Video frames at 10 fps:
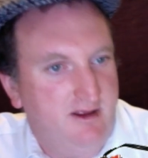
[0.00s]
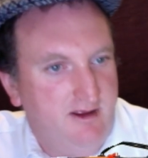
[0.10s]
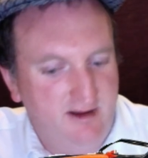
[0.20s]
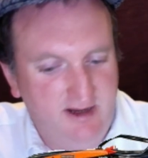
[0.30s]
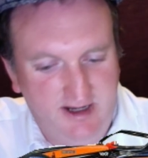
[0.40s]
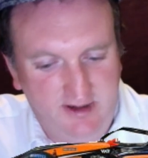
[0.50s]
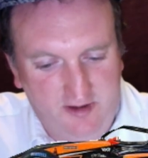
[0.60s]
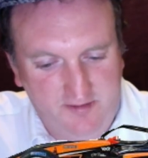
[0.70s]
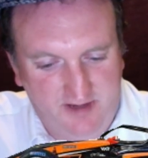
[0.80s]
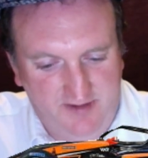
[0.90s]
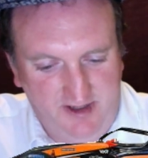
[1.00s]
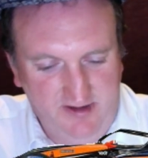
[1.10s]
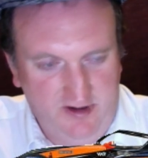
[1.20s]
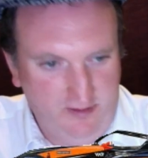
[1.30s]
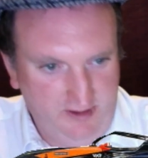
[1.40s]
And I'm giving
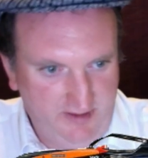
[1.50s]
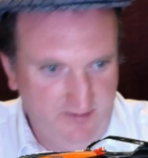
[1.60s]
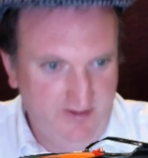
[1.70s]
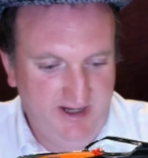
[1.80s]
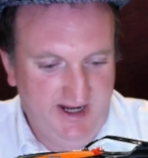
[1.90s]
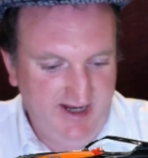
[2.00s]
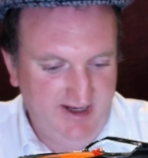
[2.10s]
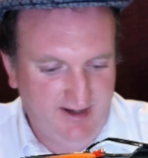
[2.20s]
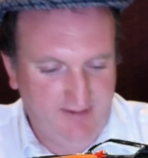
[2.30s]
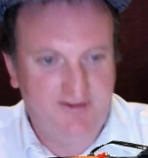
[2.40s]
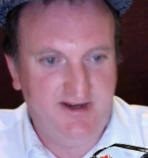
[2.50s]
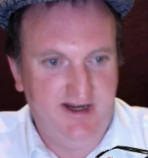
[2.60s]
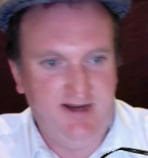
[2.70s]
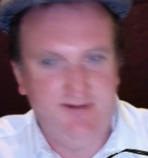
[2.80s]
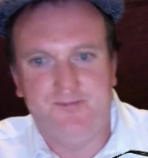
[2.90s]
Noel Leon an 8 out of
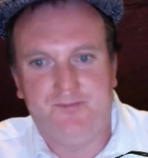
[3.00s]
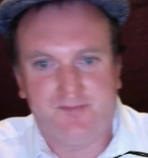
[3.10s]
10.